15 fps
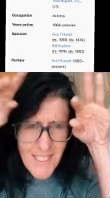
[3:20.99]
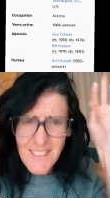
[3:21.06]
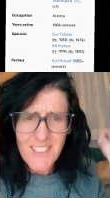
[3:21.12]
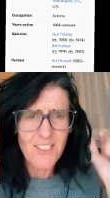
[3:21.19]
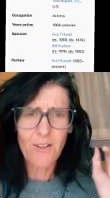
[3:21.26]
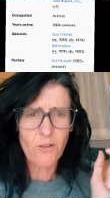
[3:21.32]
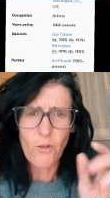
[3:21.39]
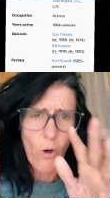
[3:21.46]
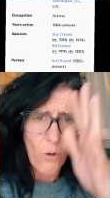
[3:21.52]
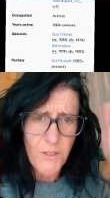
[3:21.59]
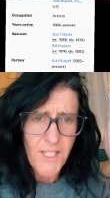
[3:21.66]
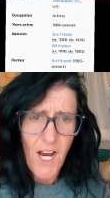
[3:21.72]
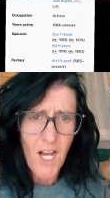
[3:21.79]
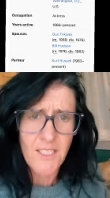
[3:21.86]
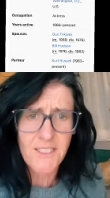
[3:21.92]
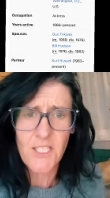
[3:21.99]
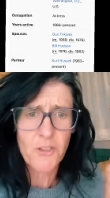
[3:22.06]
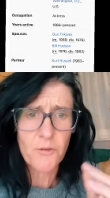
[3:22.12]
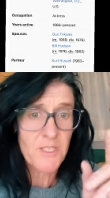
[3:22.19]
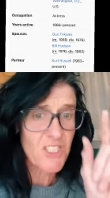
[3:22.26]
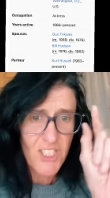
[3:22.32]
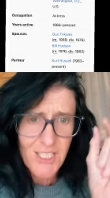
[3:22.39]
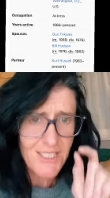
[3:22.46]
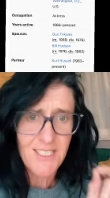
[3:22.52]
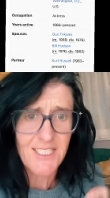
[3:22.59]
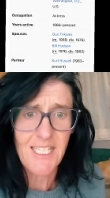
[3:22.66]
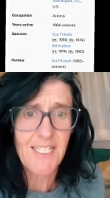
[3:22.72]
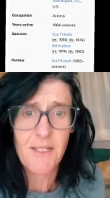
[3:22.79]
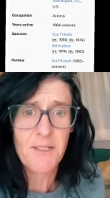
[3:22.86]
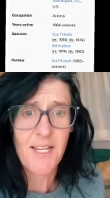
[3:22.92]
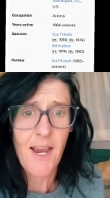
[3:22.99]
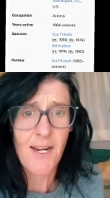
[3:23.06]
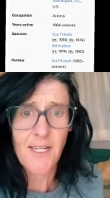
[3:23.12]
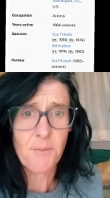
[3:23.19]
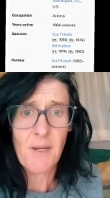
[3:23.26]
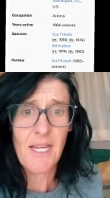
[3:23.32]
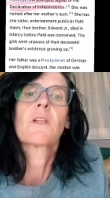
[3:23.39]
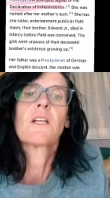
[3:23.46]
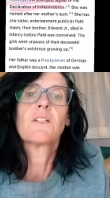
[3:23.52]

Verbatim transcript: into Goldie Hawn's history just a teeny tiny bit,